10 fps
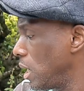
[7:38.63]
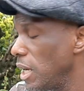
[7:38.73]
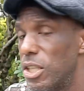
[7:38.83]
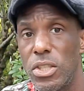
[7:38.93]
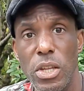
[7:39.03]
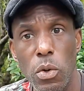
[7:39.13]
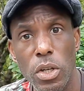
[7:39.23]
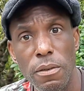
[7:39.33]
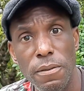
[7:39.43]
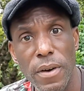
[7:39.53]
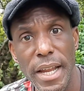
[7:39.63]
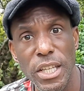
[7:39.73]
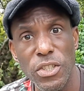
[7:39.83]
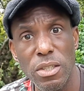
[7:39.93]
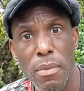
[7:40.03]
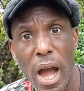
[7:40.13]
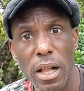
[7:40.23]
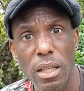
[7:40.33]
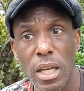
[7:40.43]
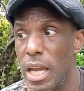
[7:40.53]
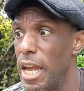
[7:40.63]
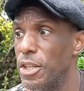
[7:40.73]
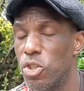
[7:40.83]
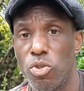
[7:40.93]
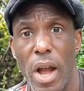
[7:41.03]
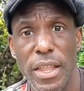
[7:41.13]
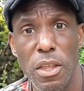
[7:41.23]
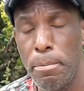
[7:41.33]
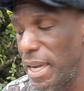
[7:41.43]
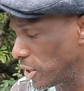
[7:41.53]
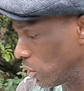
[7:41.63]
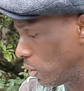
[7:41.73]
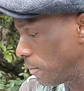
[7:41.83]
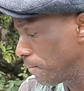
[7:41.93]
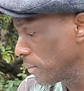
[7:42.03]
He still couldn't find his smile. He's tried the beetle.